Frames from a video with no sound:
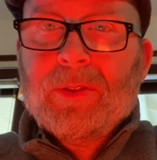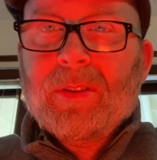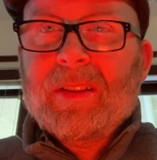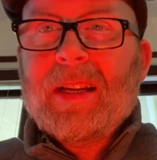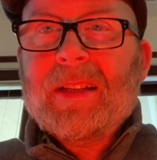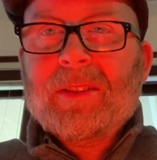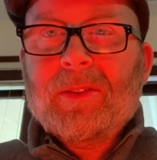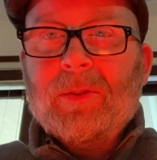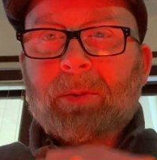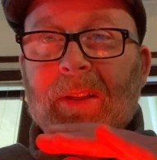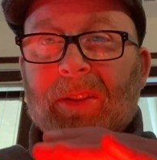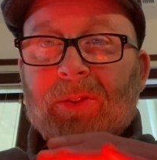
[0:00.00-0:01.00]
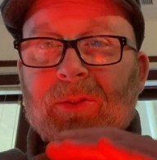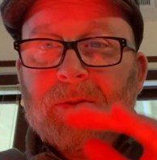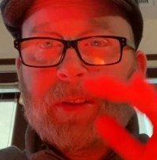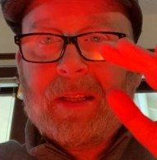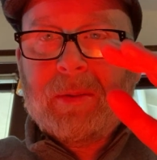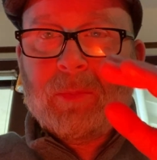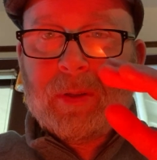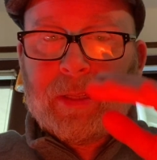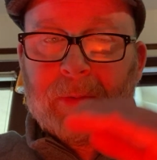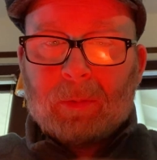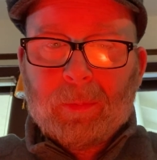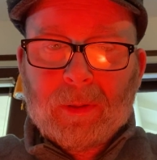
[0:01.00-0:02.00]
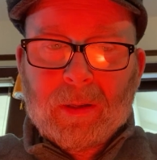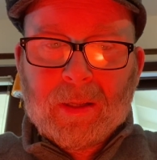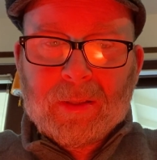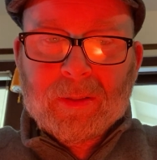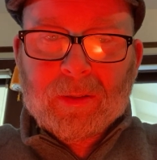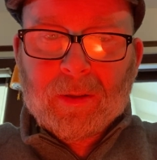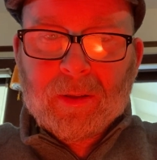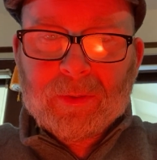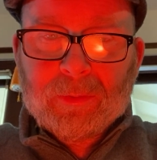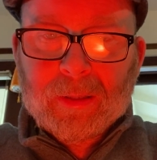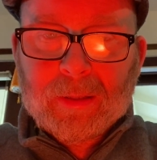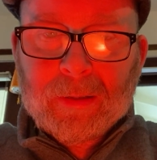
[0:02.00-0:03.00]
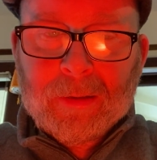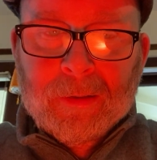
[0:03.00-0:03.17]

and takes it to an extreme when he replies to Osric